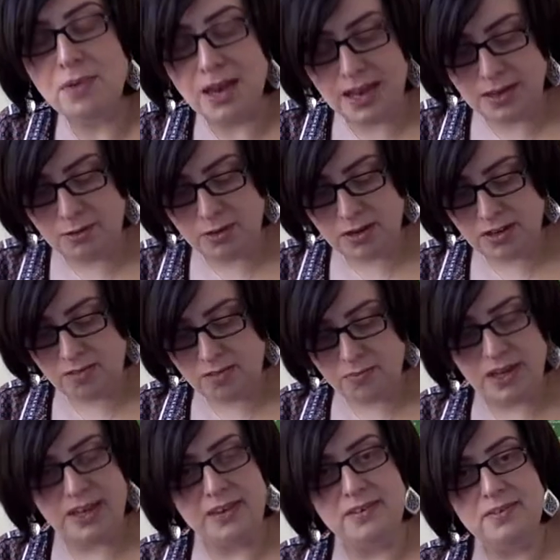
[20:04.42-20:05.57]
plate, when it's
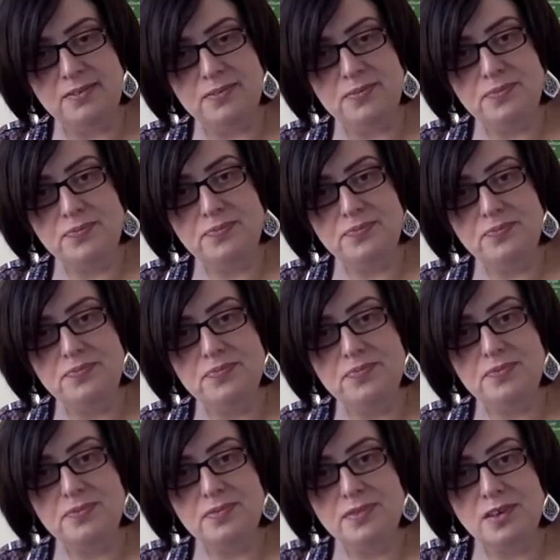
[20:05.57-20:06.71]
been
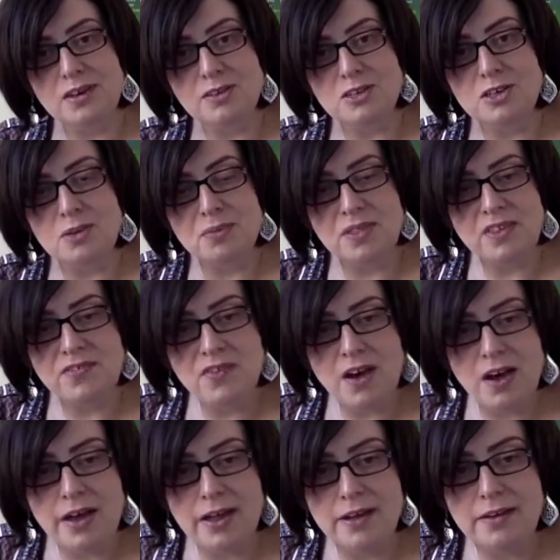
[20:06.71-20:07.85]
on top of the
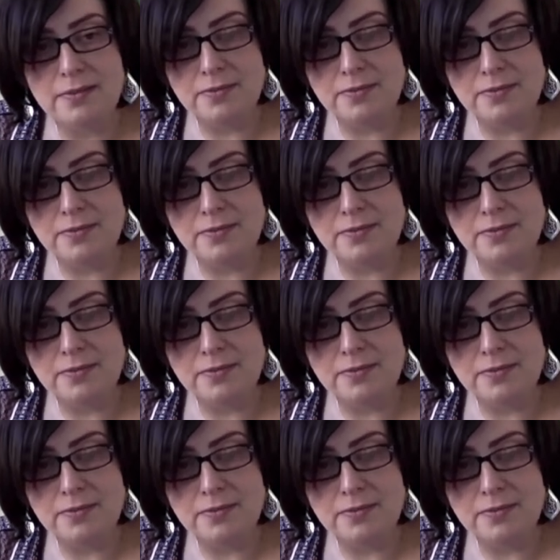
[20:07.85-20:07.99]
fire.